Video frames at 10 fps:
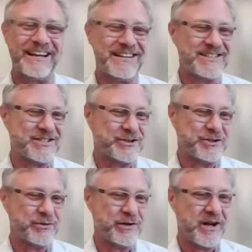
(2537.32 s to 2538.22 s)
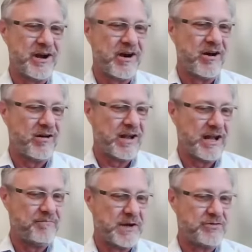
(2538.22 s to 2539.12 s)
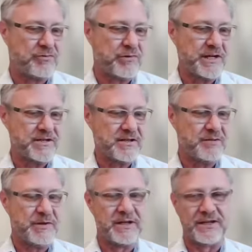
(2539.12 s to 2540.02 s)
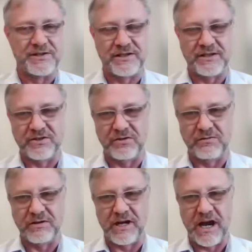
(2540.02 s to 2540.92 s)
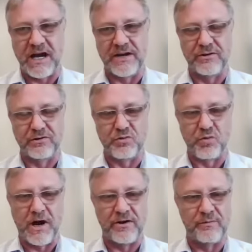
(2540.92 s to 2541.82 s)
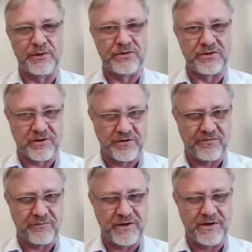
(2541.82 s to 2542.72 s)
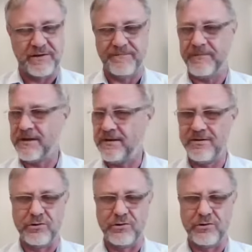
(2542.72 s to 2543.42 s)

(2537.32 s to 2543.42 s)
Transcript: I listen to it all. I've most recently been listening to Handel's Water Music. Are you familiar?